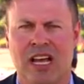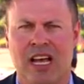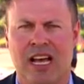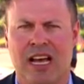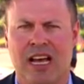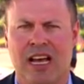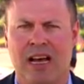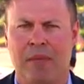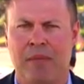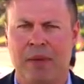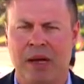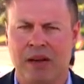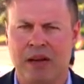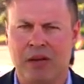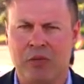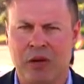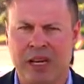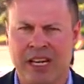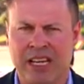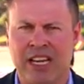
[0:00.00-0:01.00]
But
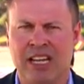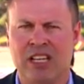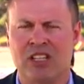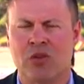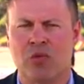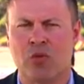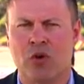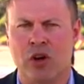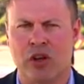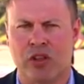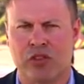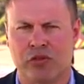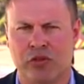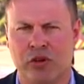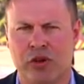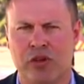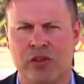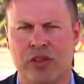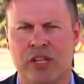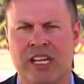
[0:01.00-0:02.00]
we need to work
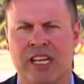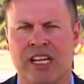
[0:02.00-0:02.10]
through